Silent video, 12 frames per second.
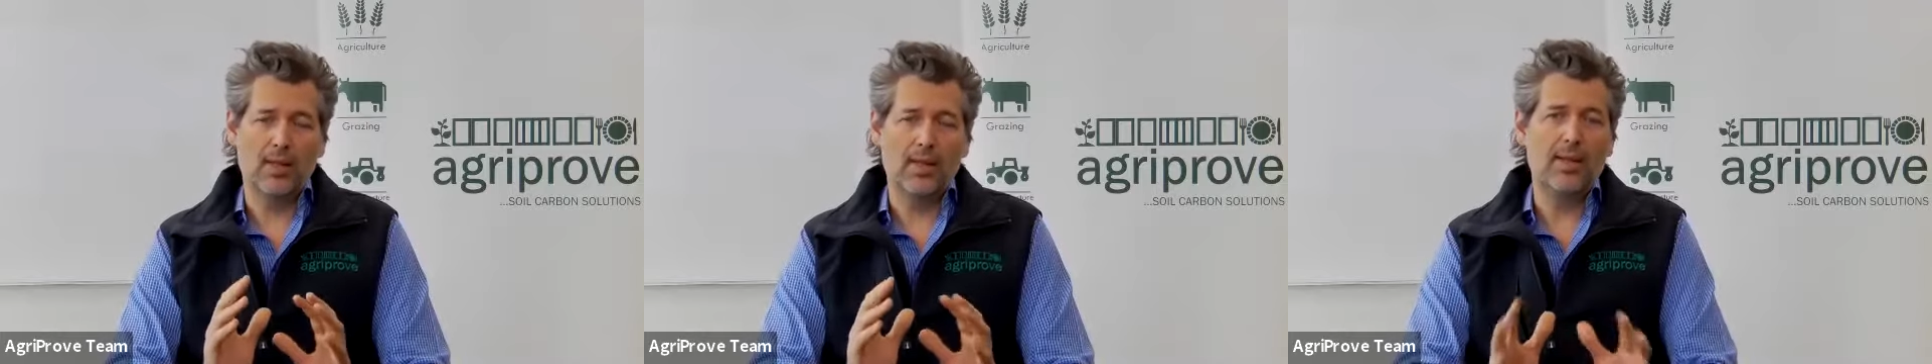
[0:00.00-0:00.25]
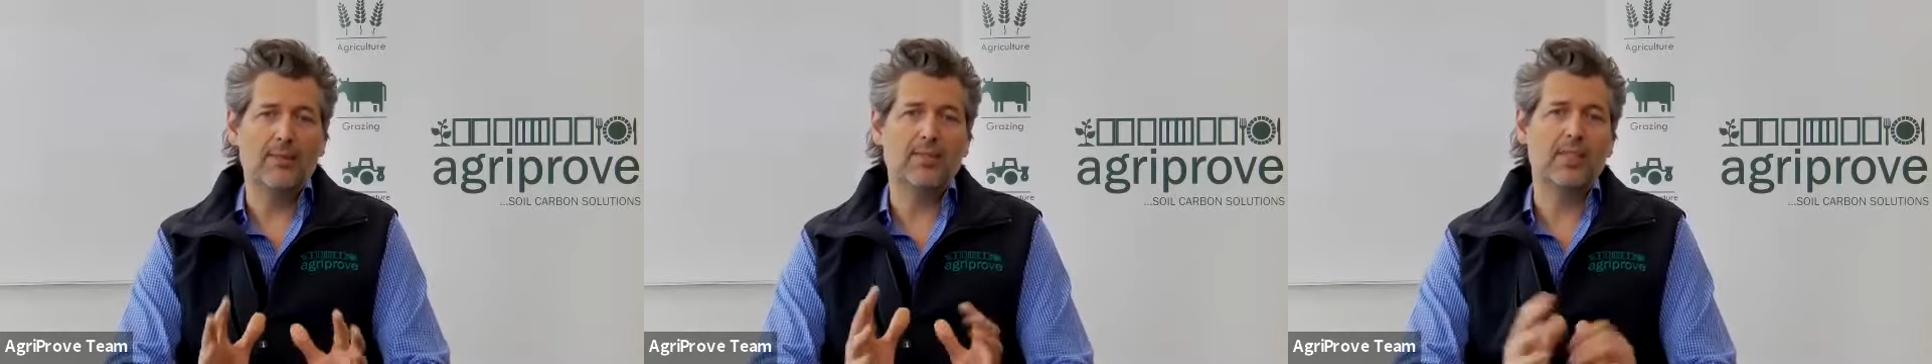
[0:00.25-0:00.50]

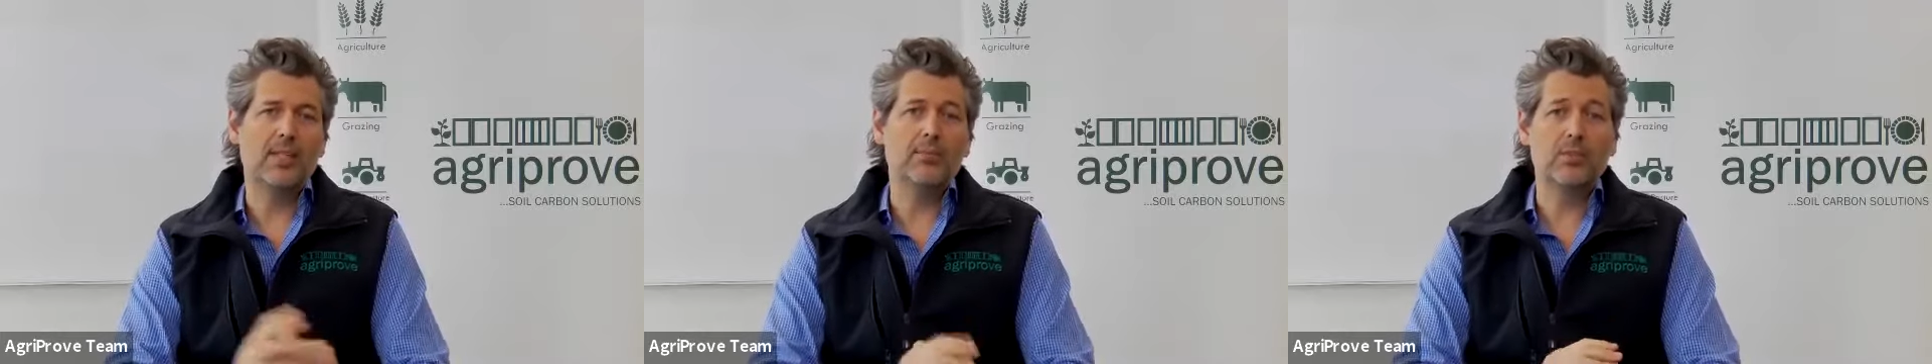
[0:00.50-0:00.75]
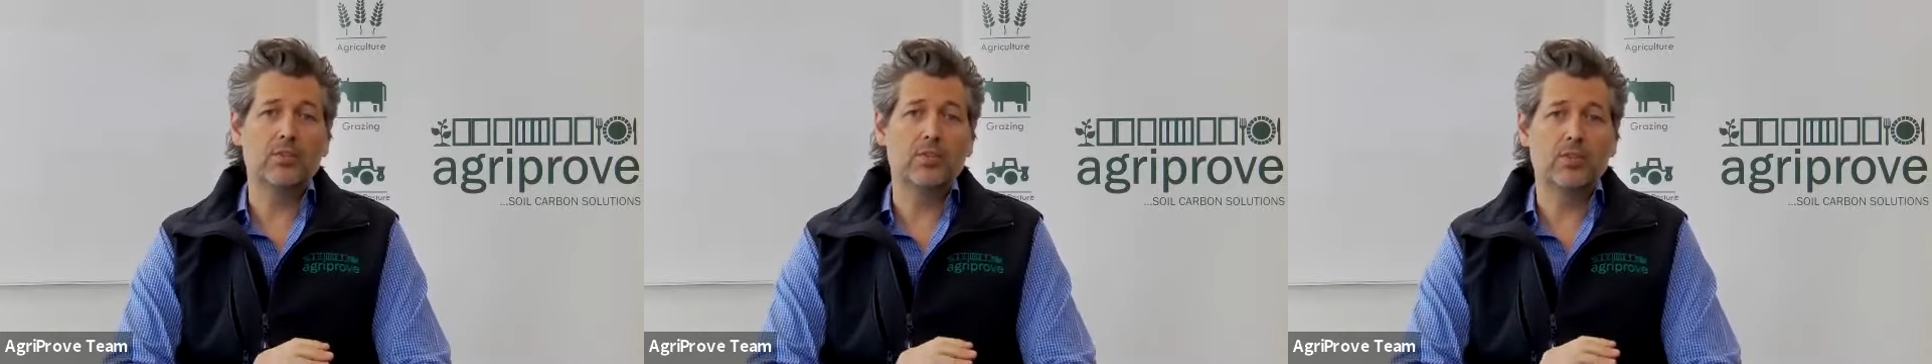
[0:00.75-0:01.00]
hefty
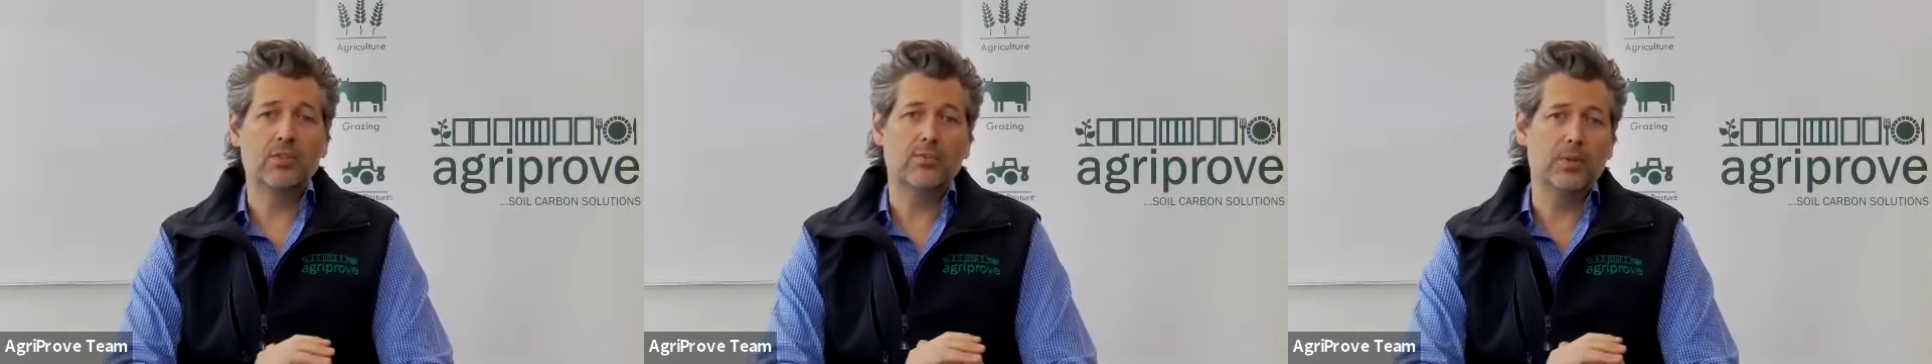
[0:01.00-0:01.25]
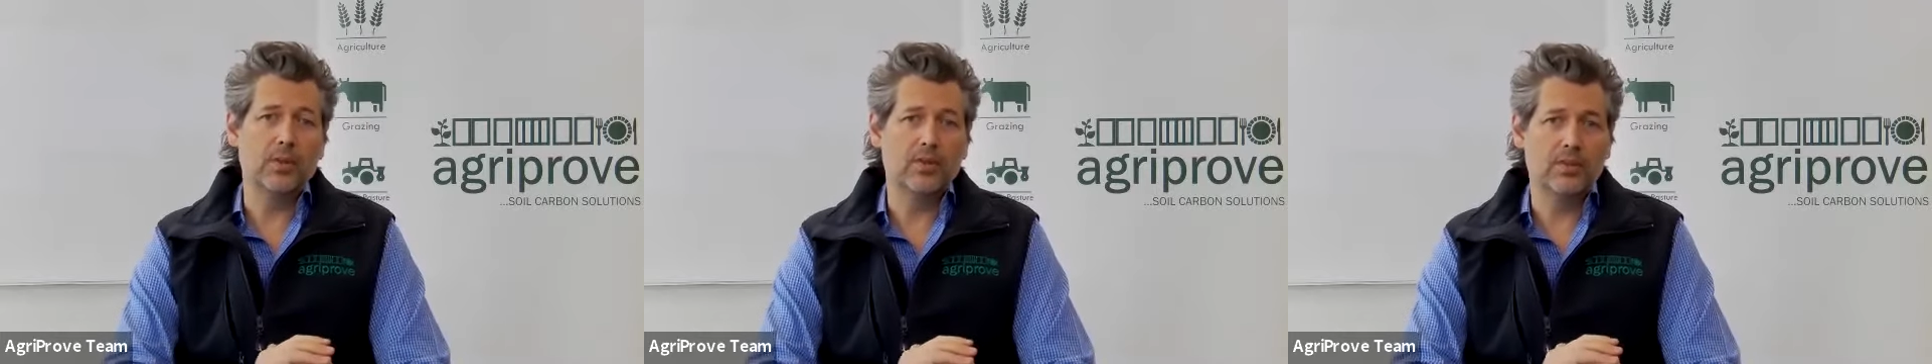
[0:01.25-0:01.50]
administrative
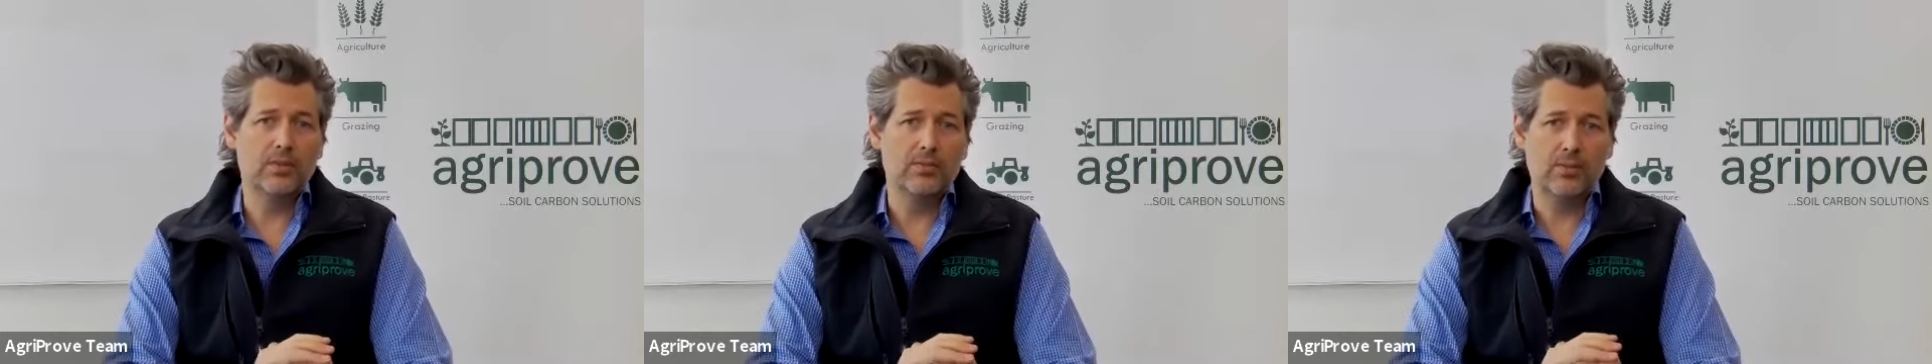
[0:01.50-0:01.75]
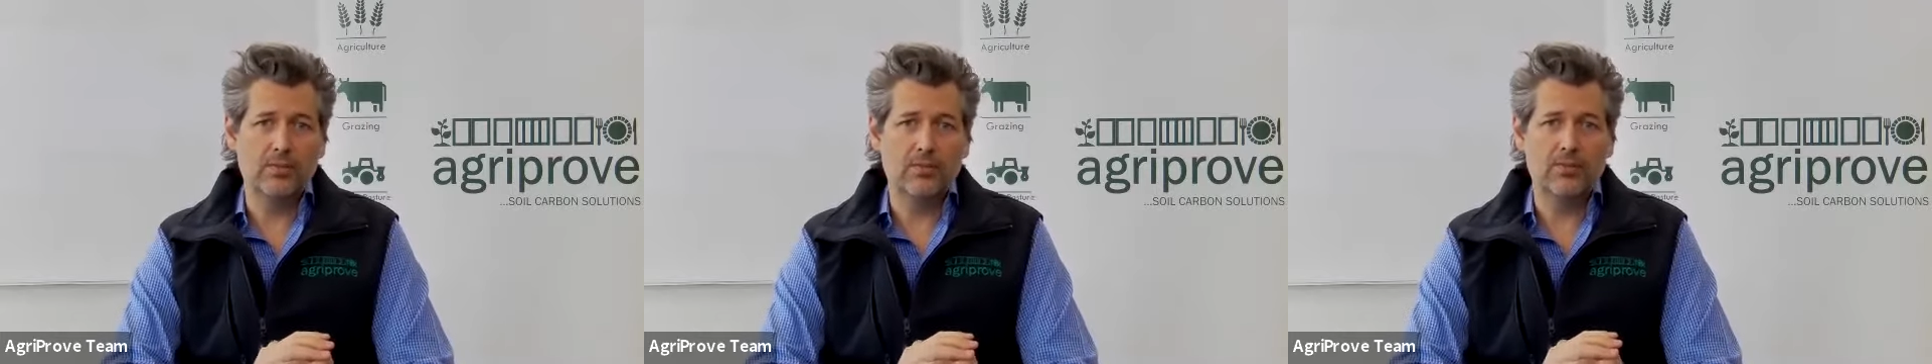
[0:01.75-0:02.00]
burden
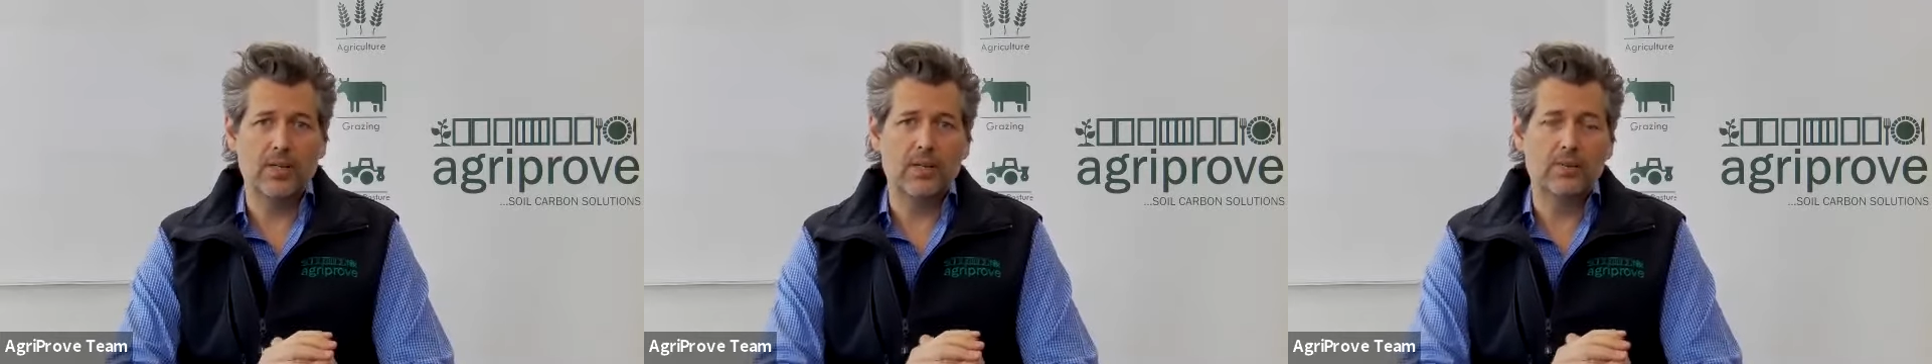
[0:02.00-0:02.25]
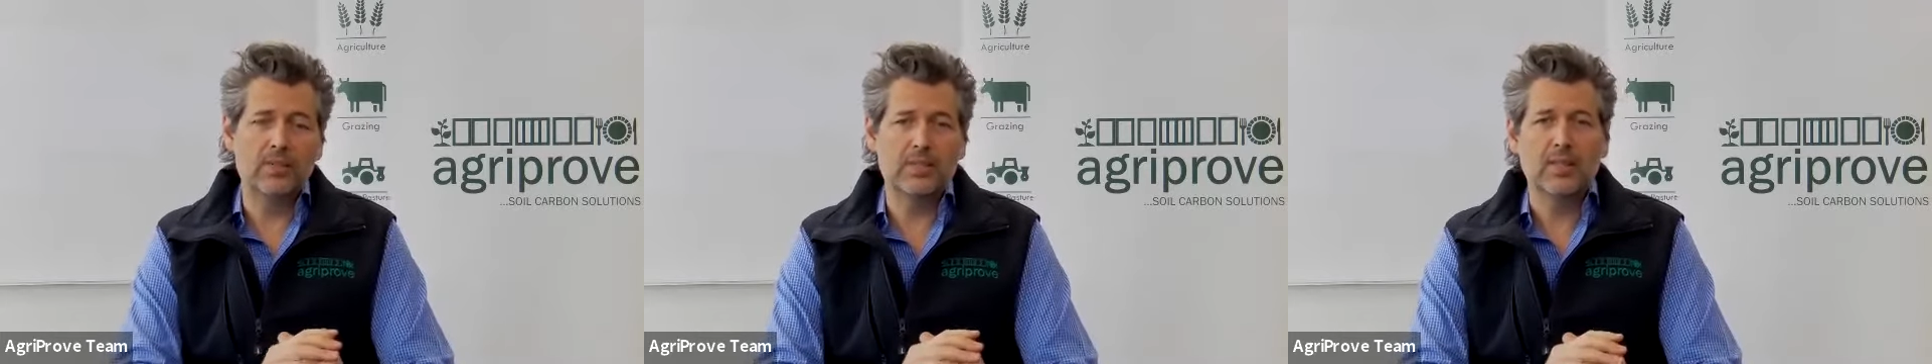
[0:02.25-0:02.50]
from
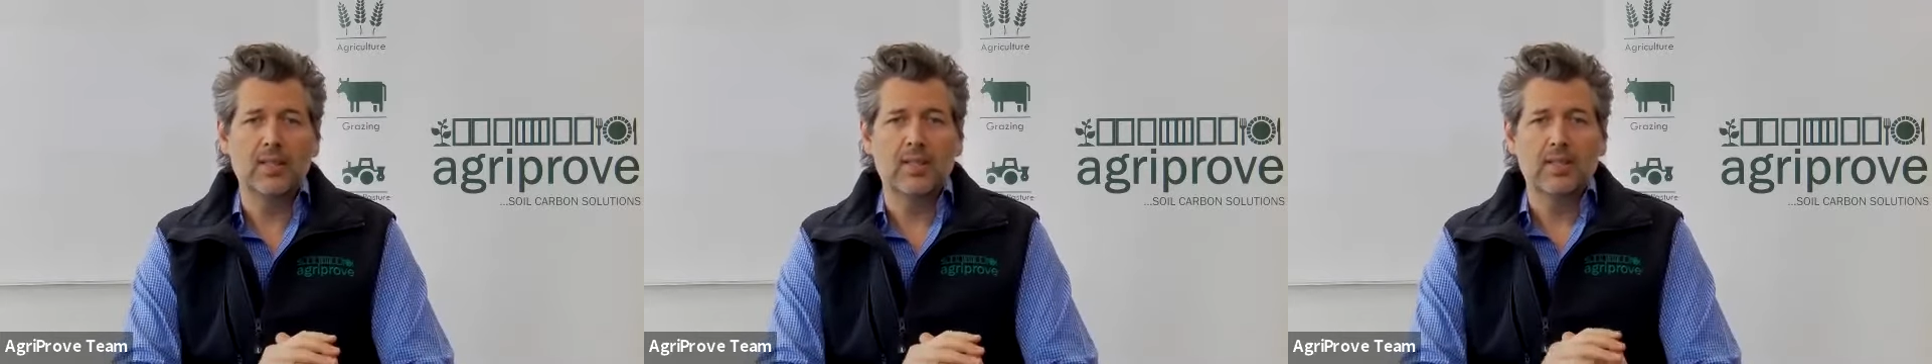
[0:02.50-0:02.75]
farmers.